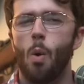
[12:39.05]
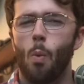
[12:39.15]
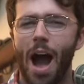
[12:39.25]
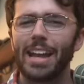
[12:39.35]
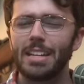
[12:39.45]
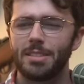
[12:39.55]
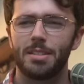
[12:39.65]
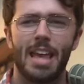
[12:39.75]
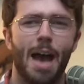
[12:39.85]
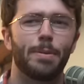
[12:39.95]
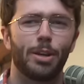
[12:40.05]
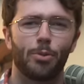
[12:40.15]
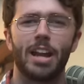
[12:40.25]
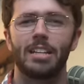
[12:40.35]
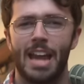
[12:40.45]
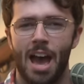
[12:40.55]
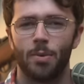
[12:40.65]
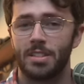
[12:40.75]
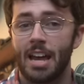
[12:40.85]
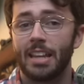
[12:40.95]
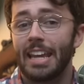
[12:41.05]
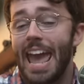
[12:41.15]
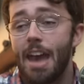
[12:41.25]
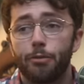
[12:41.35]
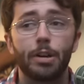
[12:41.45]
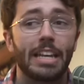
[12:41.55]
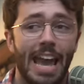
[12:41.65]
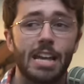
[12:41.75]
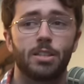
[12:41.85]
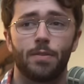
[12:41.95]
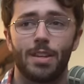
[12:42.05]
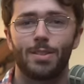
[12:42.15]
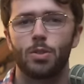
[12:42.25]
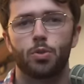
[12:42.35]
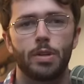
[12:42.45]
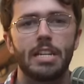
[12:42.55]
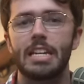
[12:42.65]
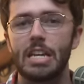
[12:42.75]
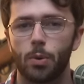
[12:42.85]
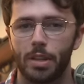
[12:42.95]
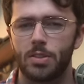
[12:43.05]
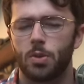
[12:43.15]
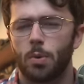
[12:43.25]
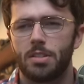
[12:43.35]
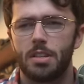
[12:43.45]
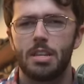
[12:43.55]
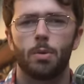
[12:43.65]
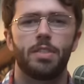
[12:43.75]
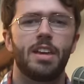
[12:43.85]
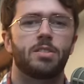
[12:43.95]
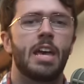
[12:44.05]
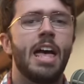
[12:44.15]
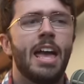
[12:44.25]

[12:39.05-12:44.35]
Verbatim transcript: Why is this happening right now? It's not like every case of this is treated equally. So what's the deal with this?